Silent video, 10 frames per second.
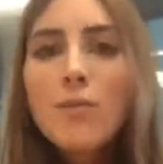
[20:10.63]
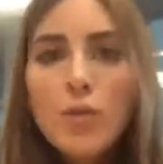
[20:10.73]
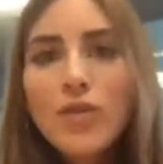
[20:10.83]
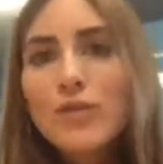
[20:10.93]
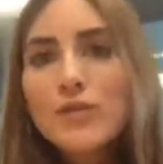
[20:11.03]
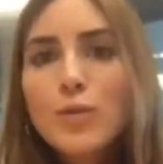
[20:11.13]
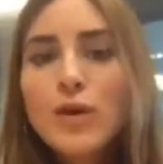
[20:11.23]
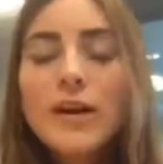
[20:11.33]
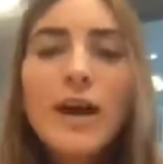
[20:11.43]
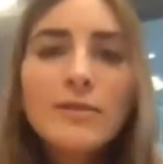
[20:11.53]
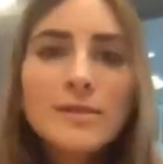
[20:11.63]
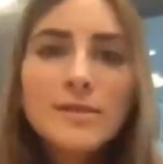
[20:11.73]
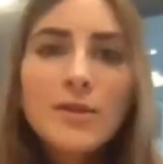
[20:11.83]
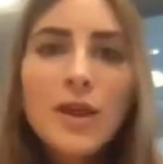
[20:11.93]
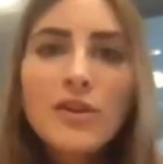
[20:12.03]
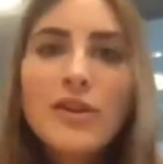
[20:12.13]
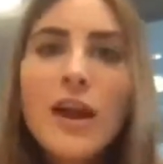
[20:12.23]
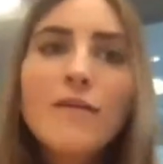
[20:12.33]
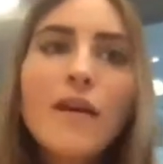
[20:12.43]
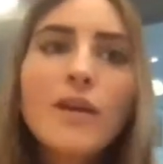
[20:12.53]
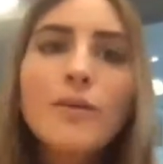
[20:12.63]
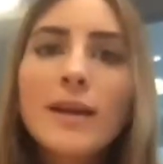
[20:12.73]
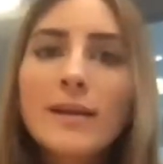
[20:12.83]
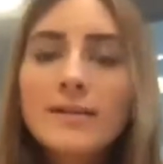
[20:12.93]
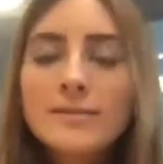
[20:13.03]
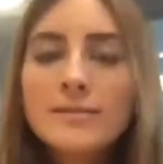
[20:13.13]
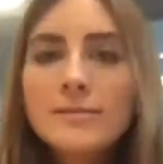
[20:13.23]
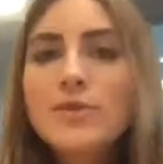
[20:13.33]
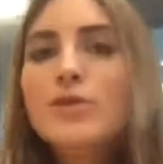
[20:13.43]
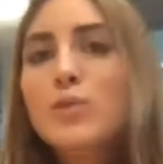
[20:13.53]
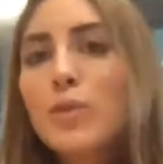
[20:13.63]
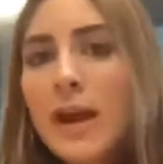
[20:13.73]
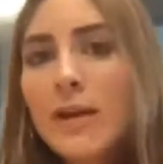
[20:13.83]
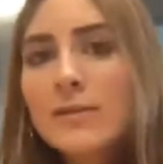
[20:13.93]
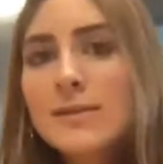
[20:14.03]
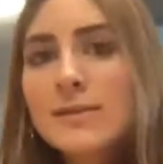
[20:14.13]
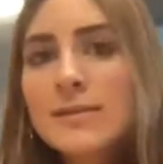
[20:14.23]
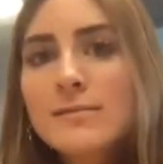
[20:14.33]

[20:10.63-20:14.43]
with those workouts, so that you're not following those workouts